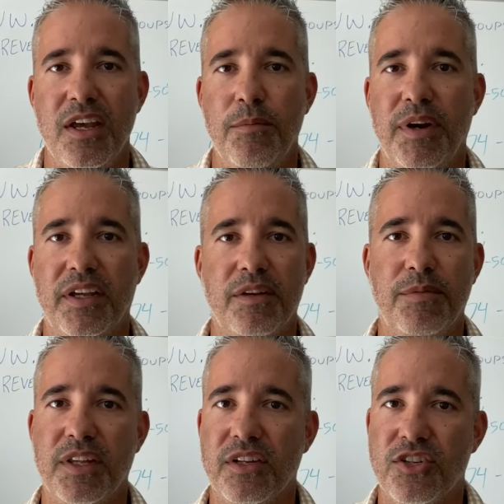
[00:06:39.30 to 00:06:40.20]
but it can
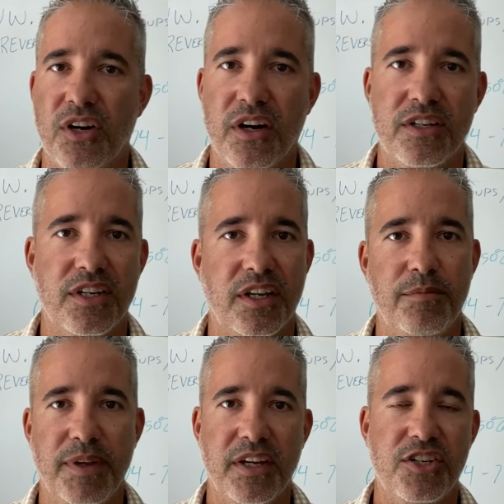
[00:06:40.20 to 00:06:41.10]
be the church, it
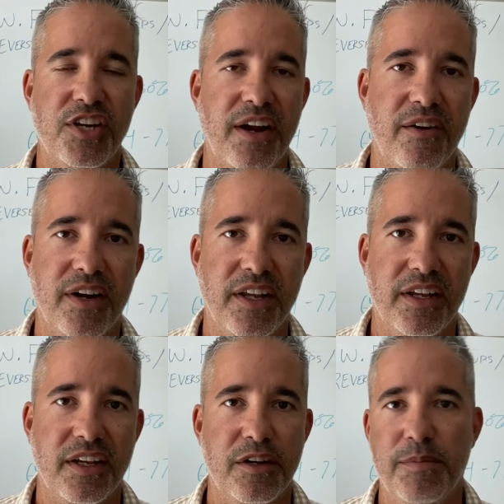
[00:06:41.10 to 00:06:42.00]
can be a
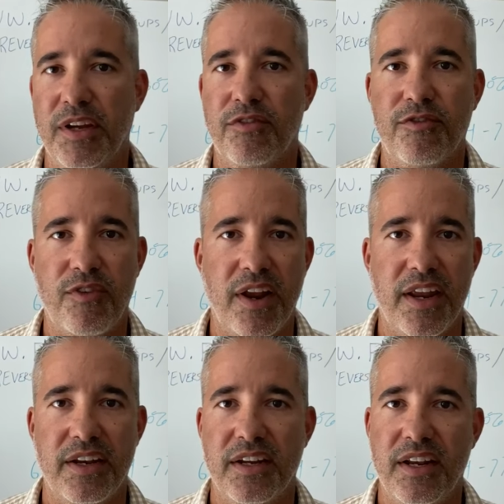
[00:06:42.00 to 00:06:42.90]
charity, it can be a
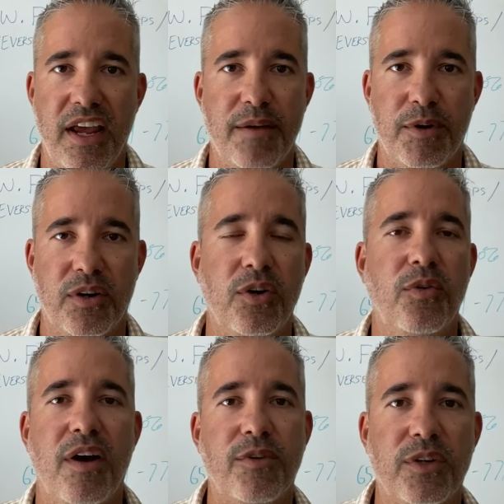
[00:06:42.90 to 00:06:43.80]
friend, a neighbor,
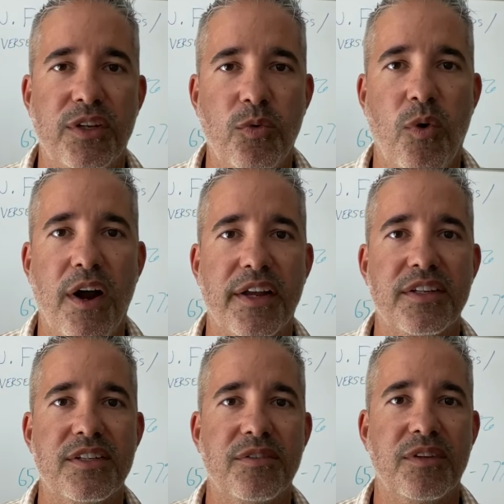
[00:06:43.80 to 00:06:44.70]
whoever you want
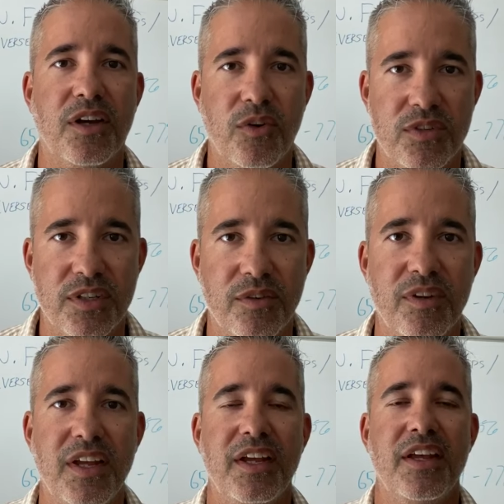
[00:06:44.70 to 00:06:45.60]
it to go to.
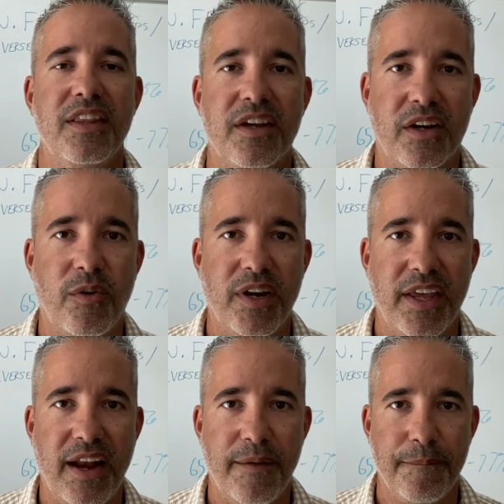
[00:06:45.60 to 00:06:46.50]
They're going to
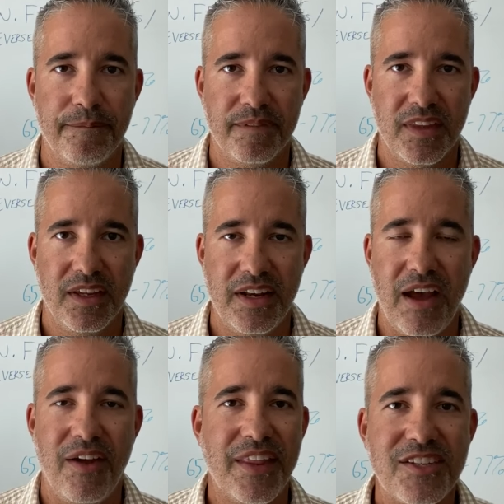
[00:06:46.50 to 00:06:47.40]
get it.
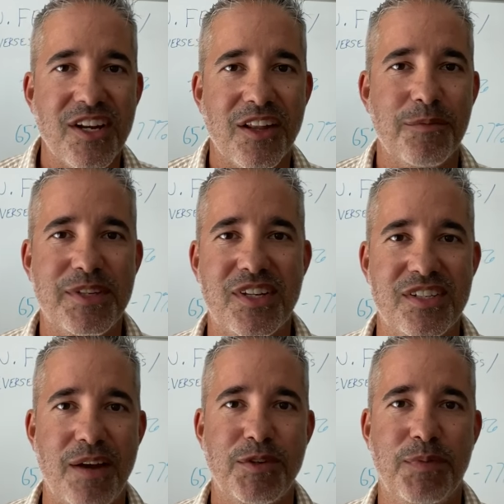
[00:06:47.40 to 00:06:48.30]
Now, and that's another
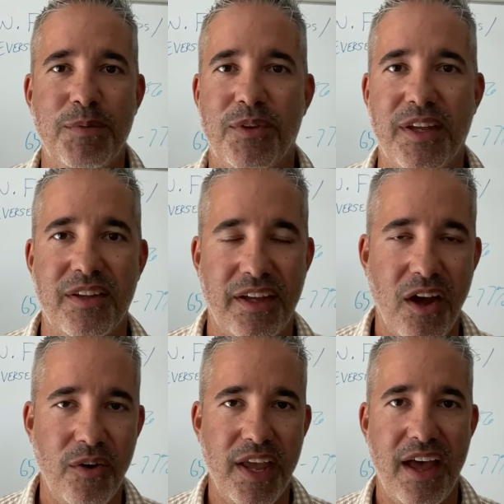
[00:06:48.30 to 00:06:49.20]
misconception. People think like,
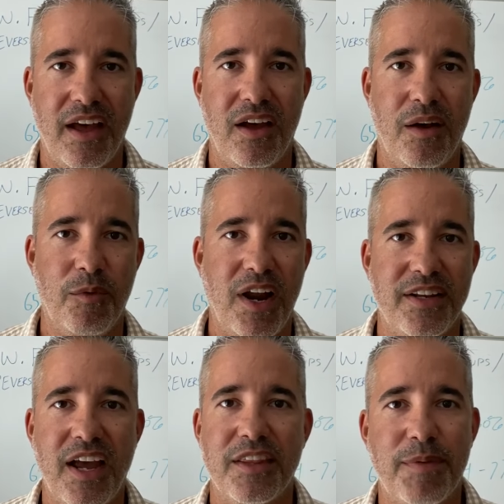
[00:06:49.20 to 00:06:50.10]
oh yeah, when I
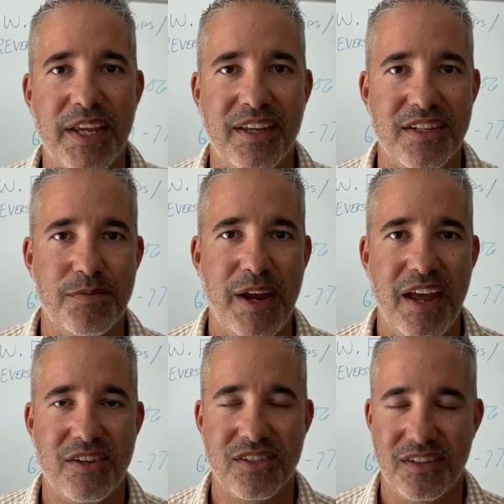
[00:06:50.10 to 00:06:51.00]
die, the bank gets my
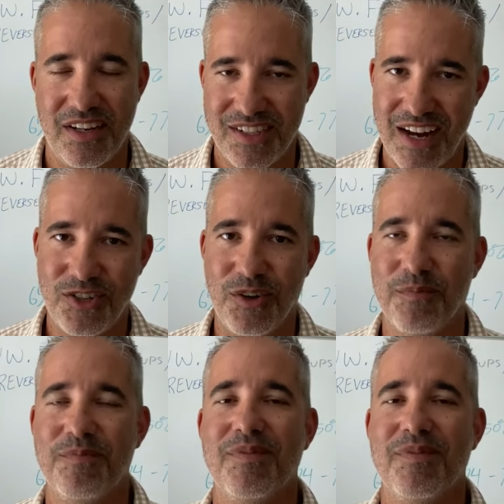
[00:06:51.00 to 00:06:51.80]
house. It's not true.